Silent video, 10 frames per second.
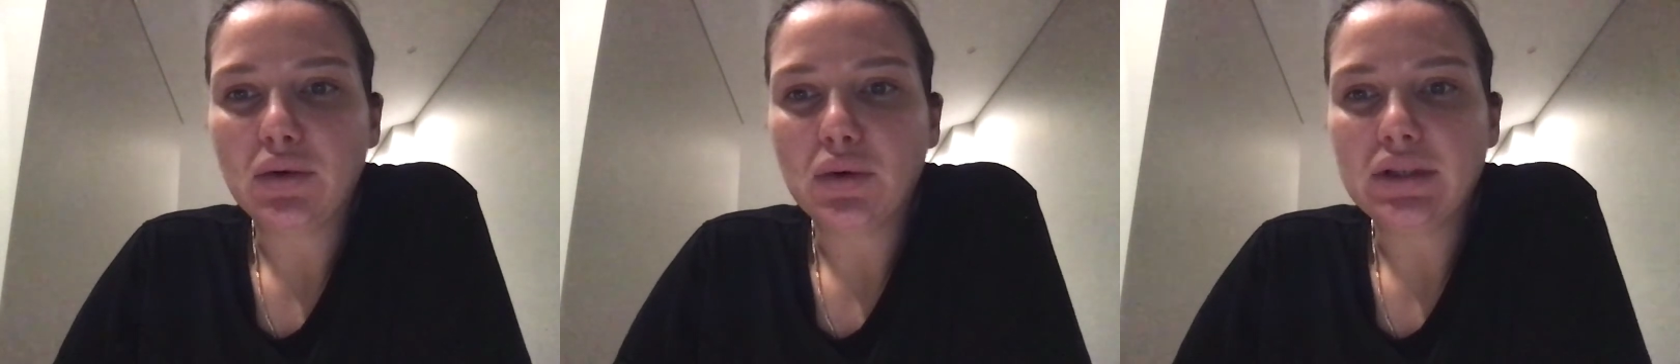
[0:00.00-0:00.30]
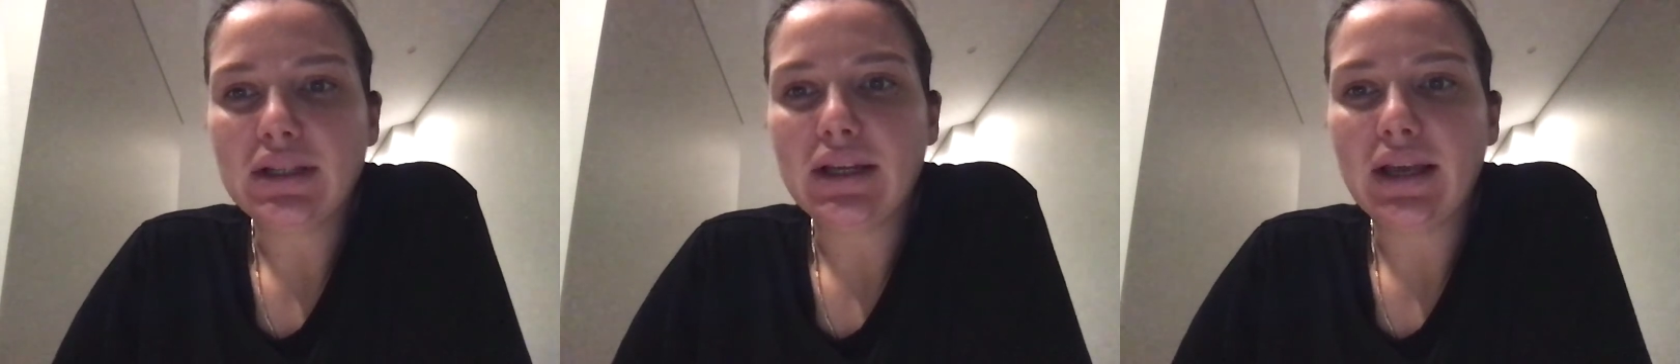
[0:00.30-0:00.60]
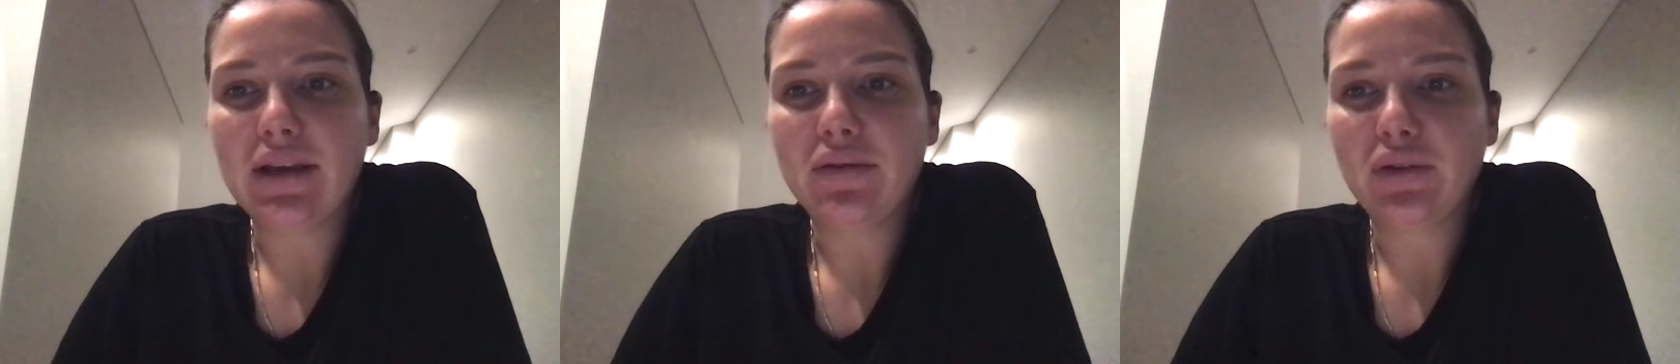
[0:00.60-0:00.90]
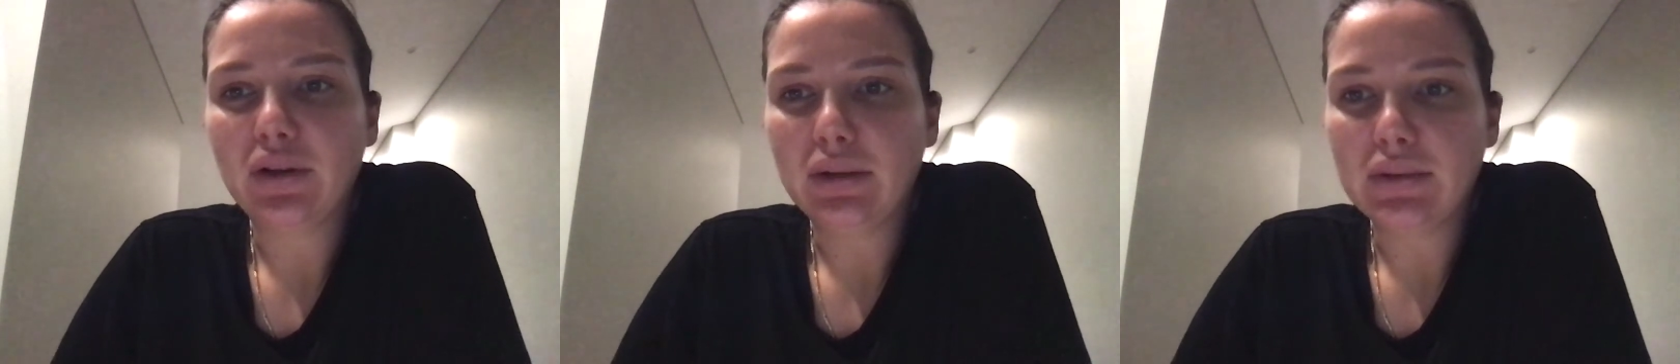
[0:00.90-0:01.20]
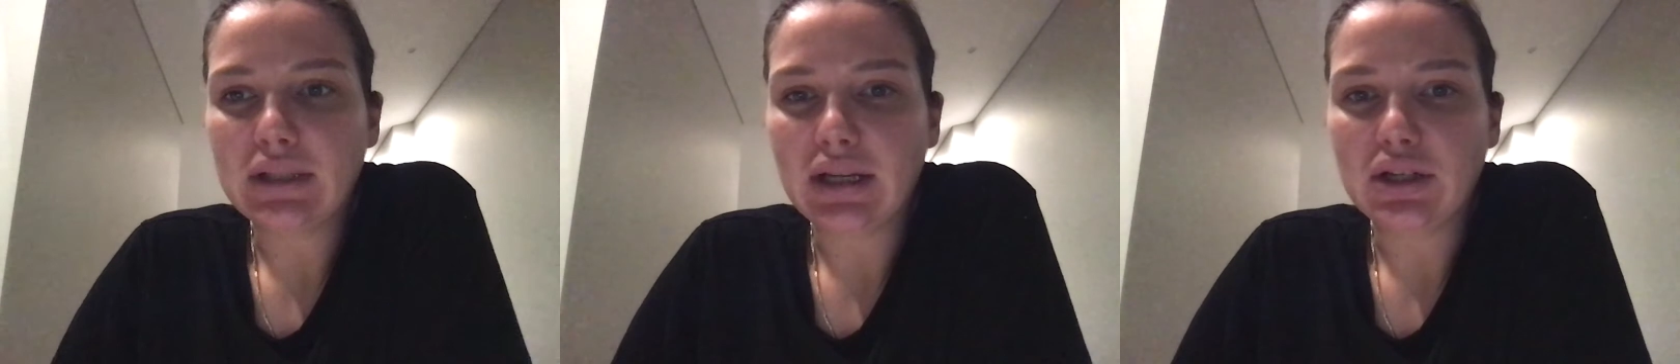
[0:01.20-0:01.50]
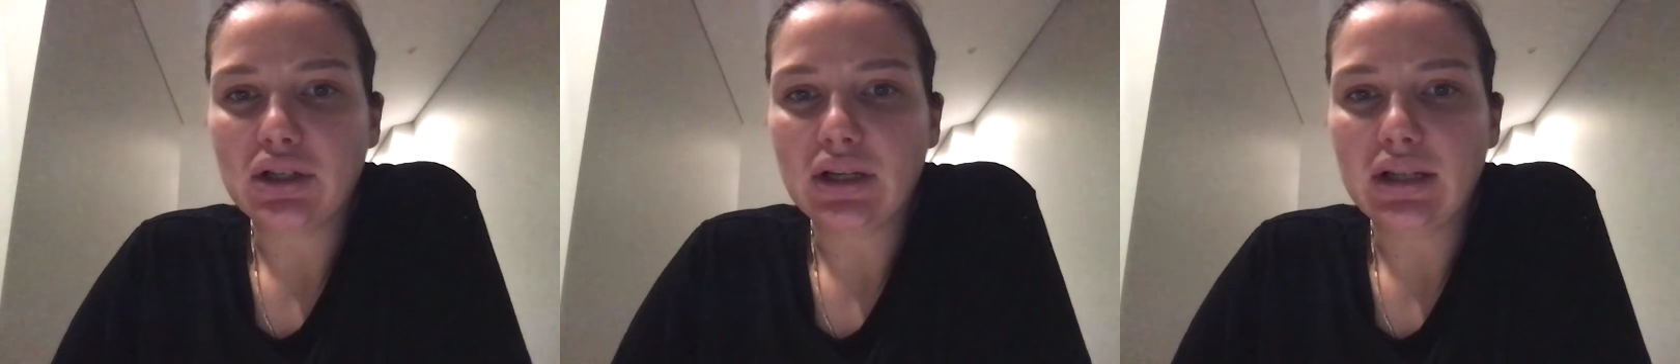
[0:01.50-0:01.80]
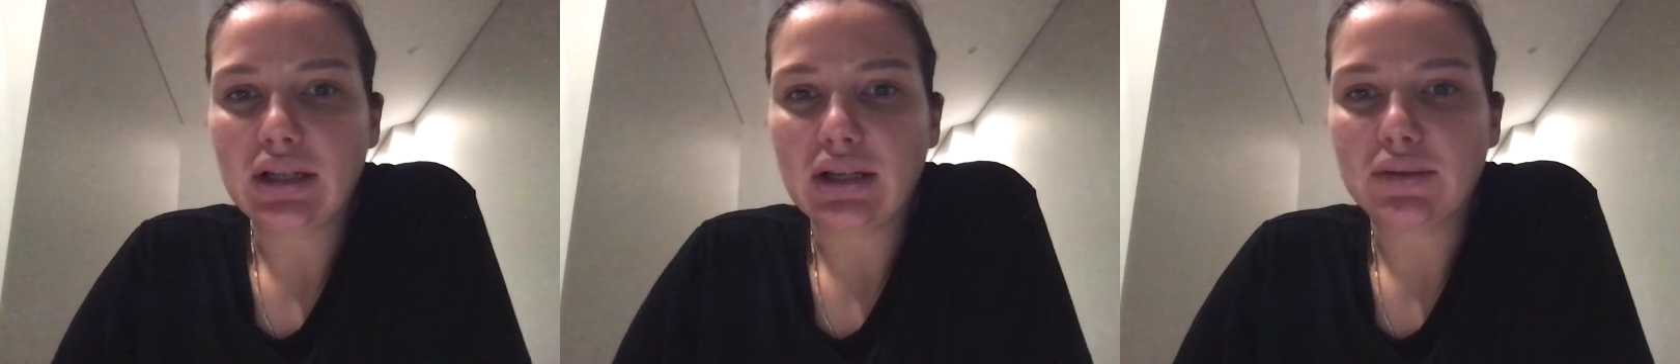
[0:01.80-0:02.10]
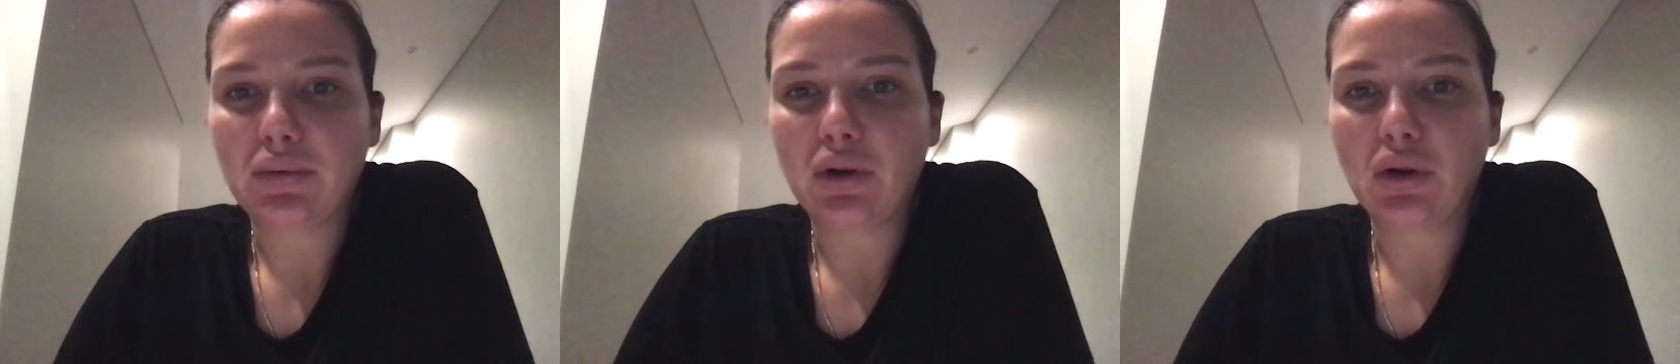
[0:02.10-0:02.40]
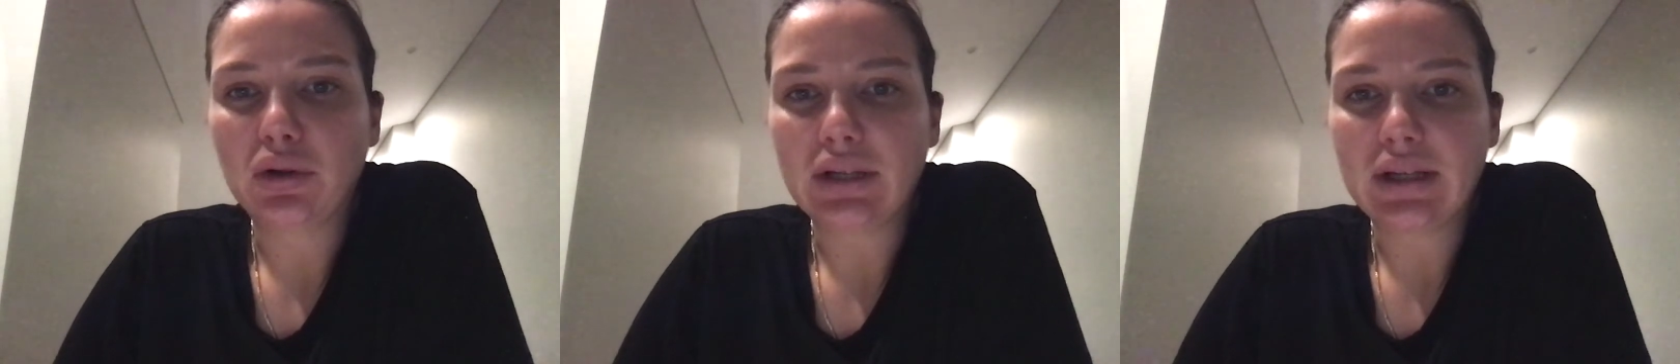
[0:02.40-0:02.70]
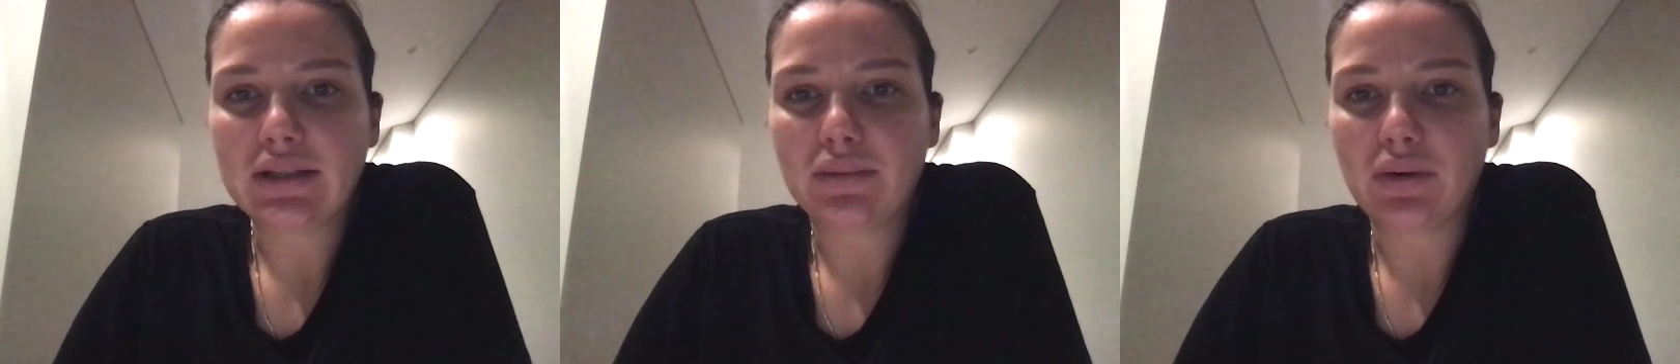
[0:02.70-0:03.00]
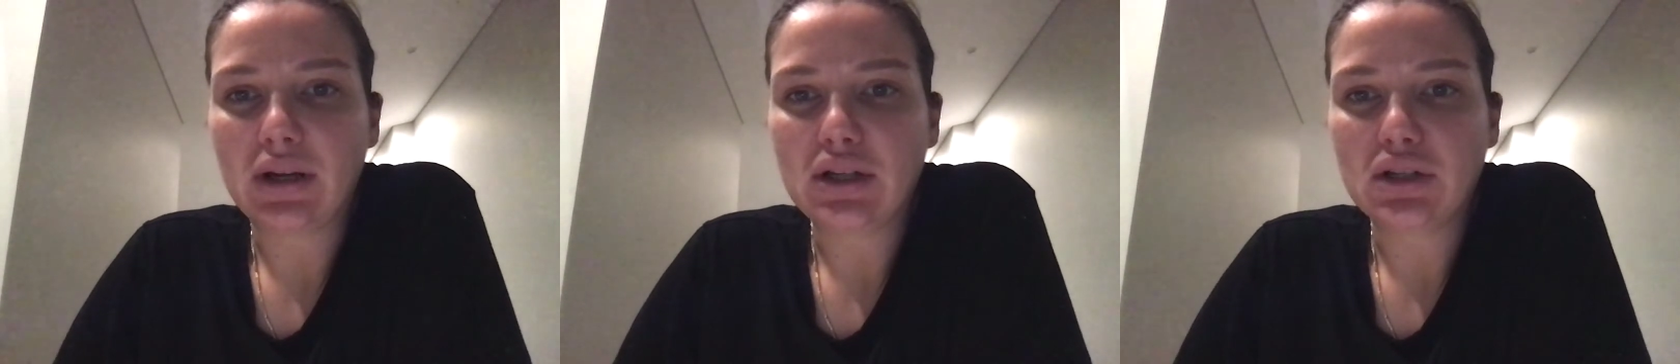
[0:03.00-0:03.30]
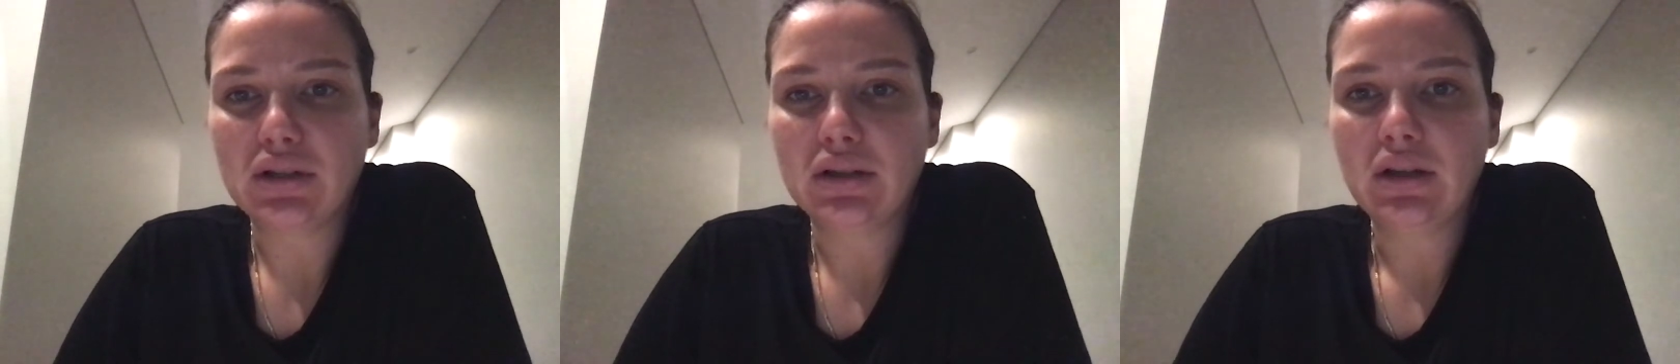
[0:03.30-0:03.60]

causing airflow limitation and thus prolonged expiration.